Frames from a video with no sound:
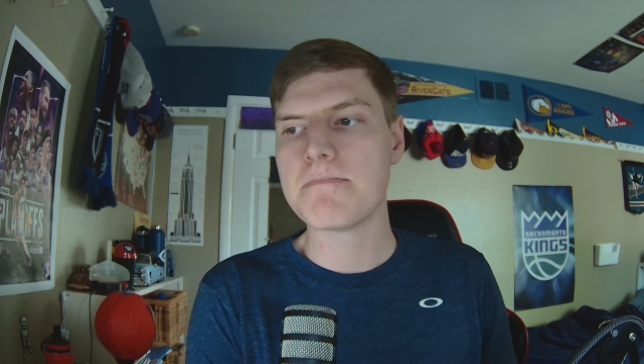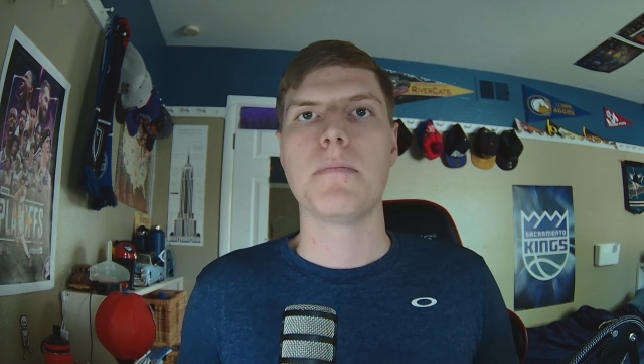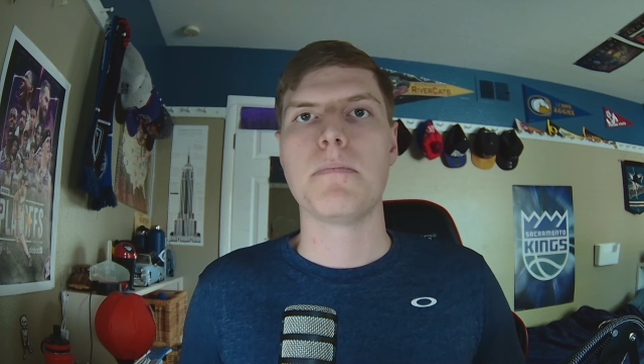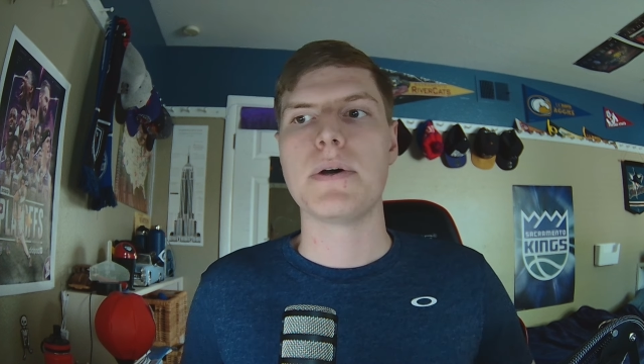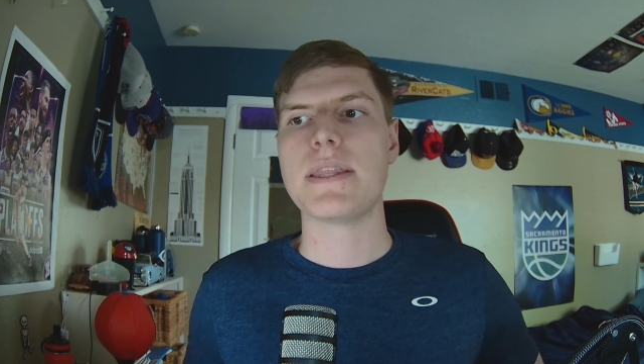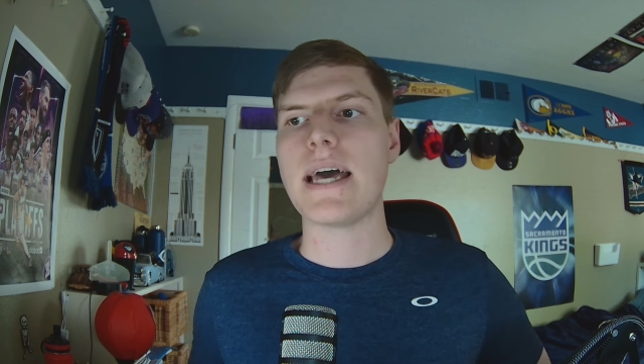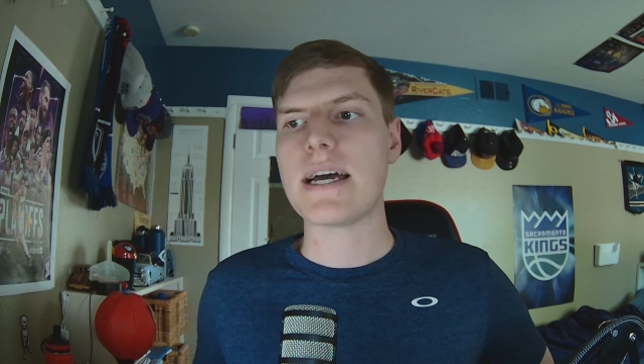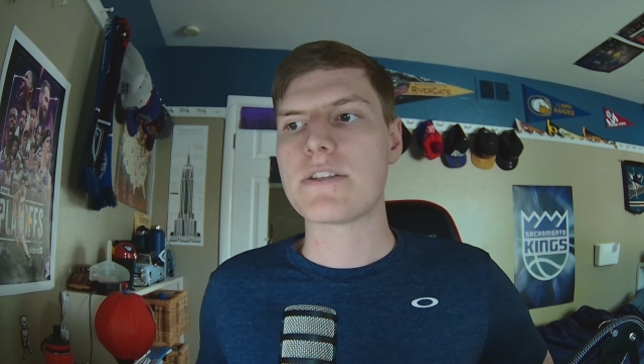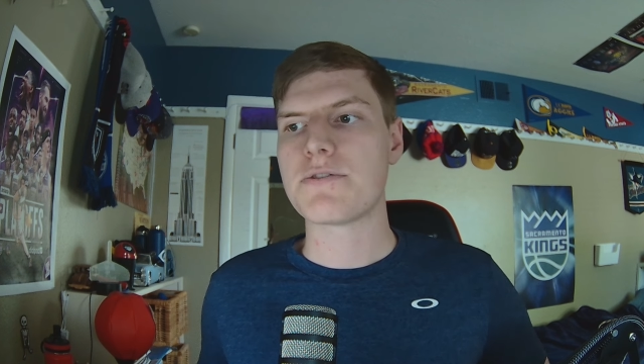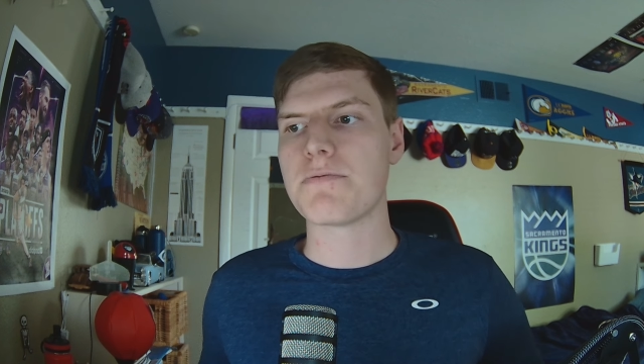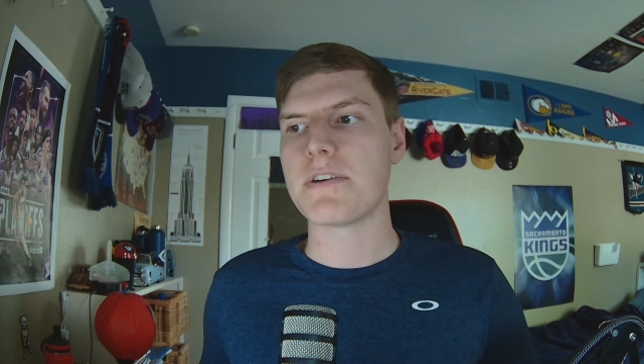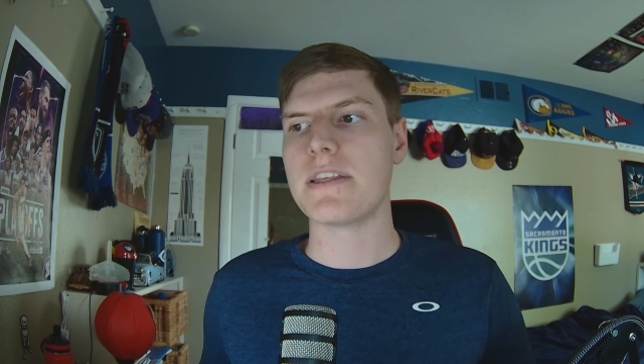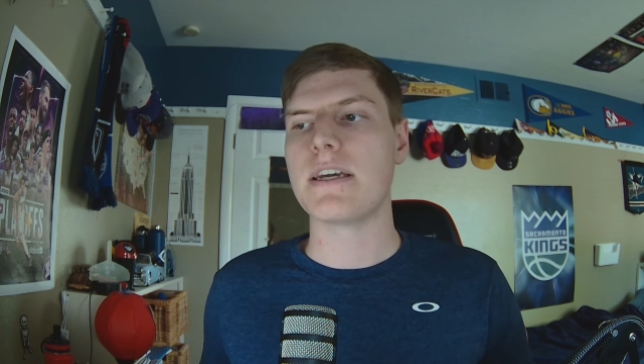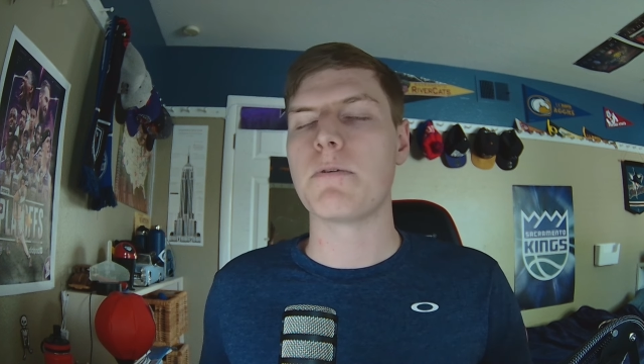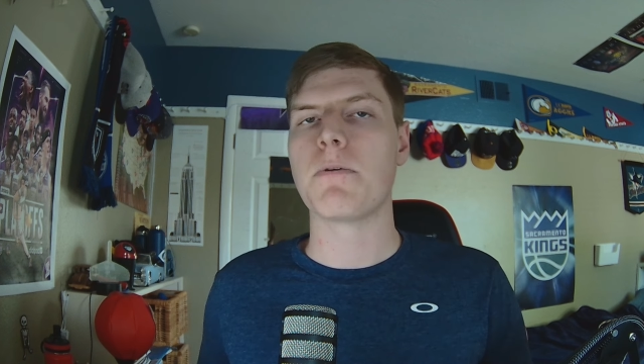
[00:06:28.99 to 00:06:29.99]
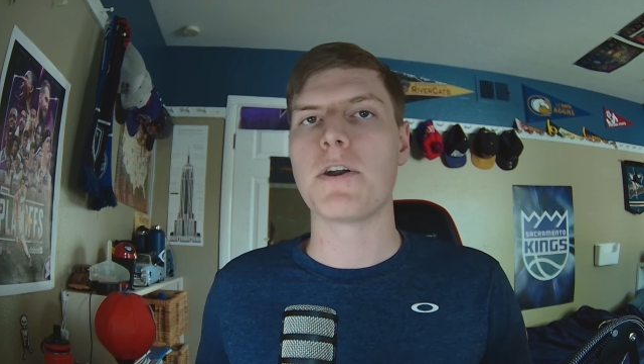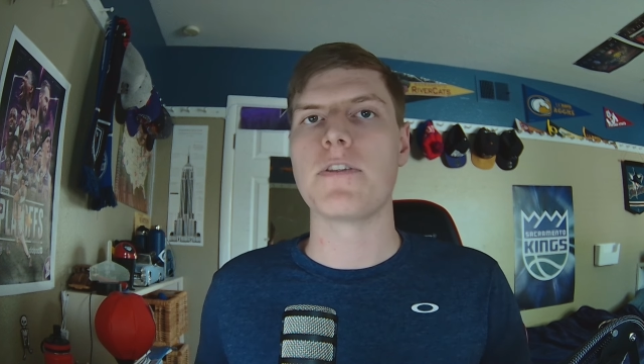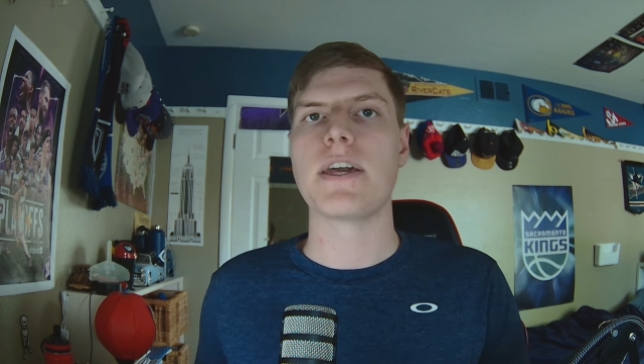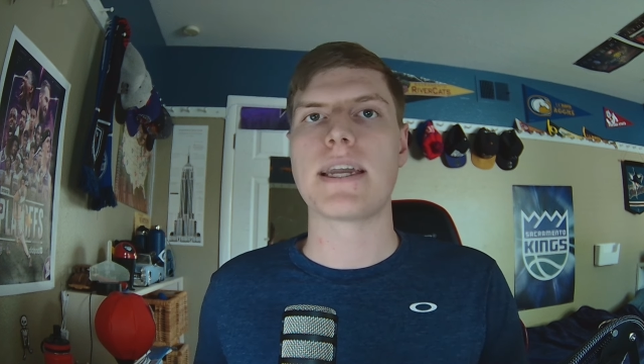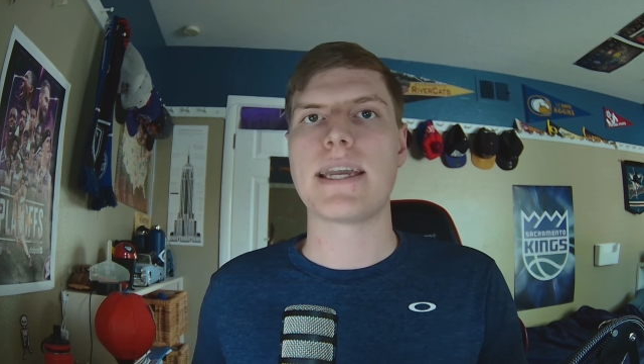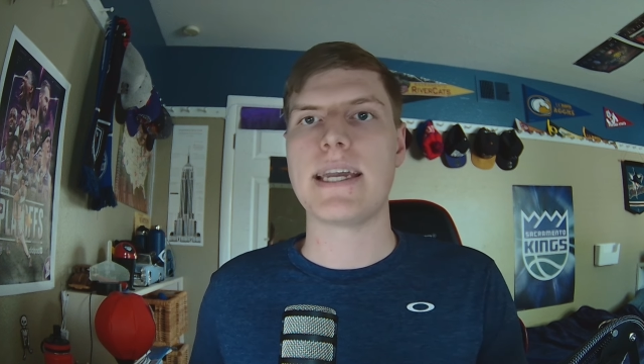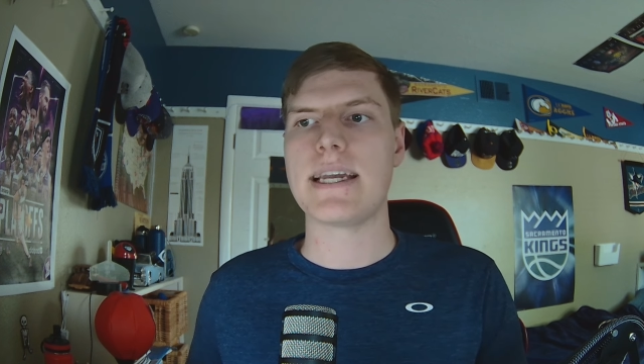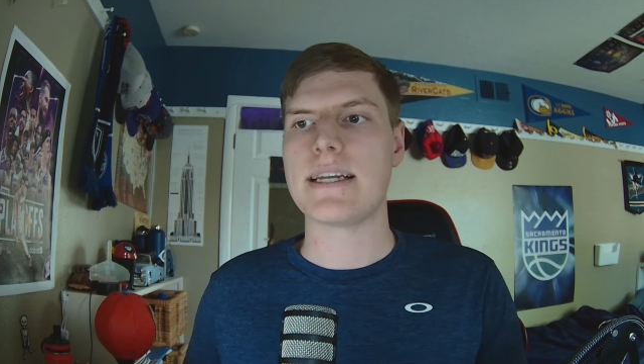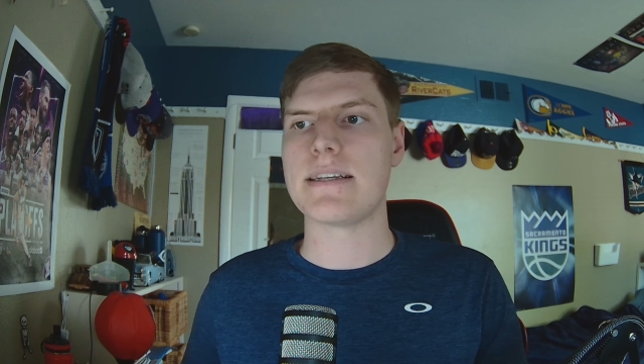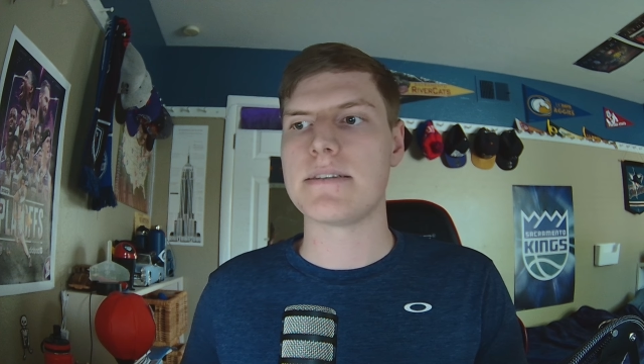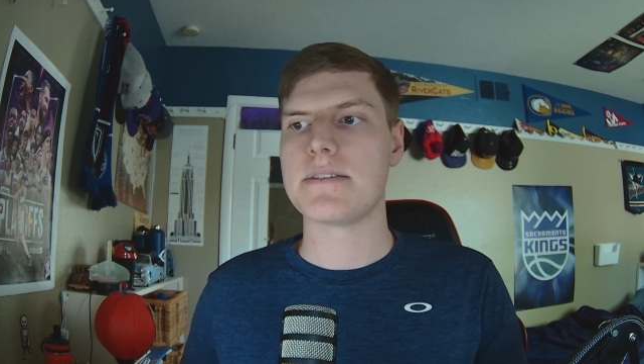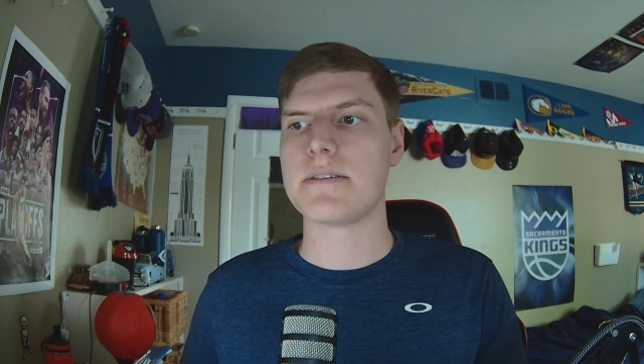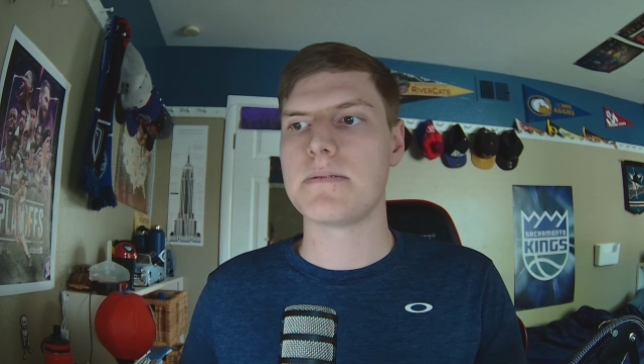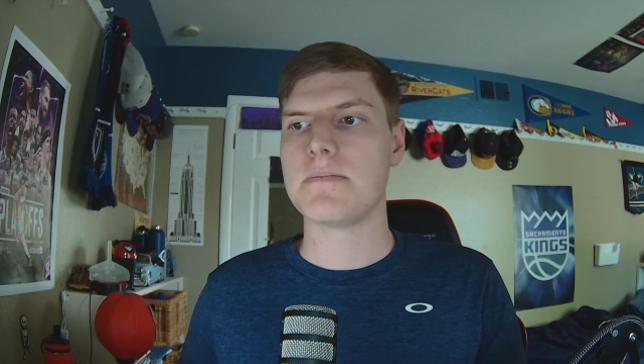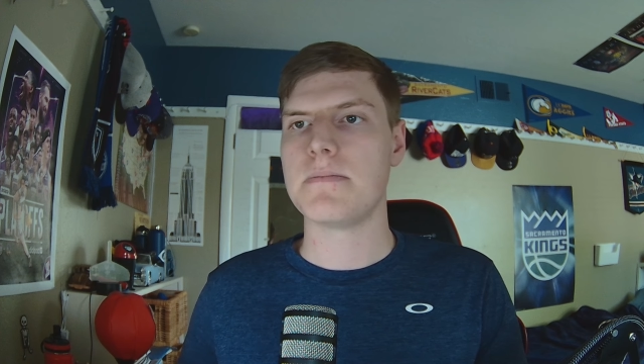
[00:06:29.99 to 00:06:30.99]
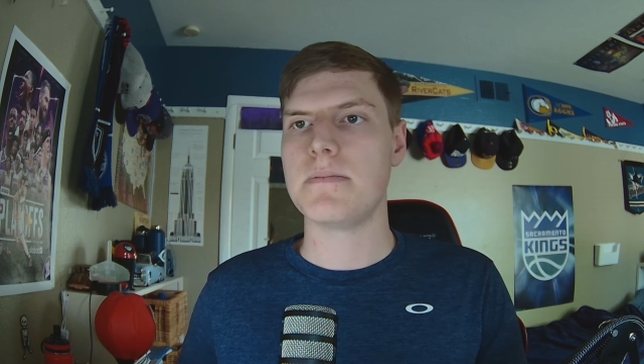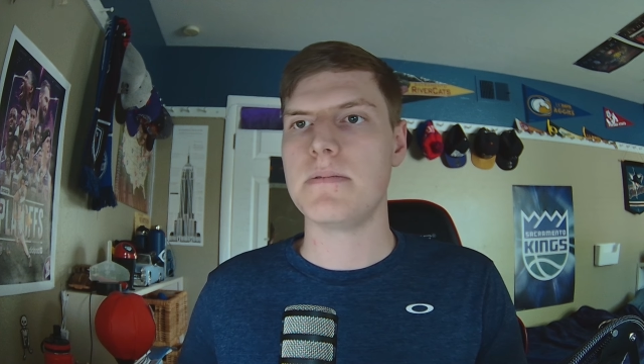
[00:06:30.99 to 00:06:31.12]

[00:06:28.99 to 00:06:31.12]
But that's really where the Kings